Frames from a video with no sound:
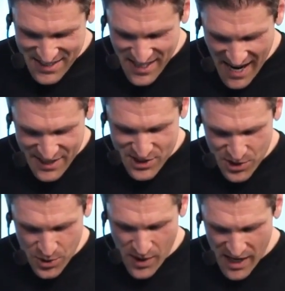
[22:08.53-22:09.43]
Day
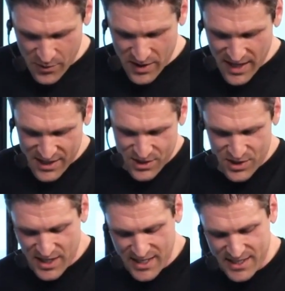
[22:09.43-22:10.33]
2, Henry
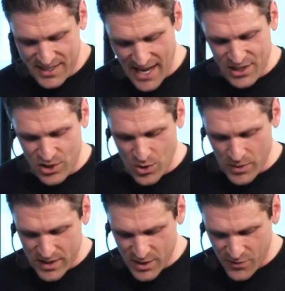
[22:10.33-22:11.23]
Lesner says day 2
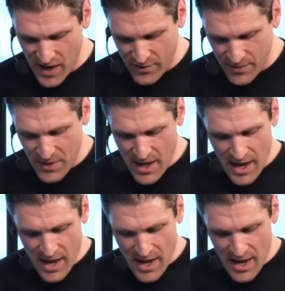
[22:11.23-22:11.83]
was his favorite.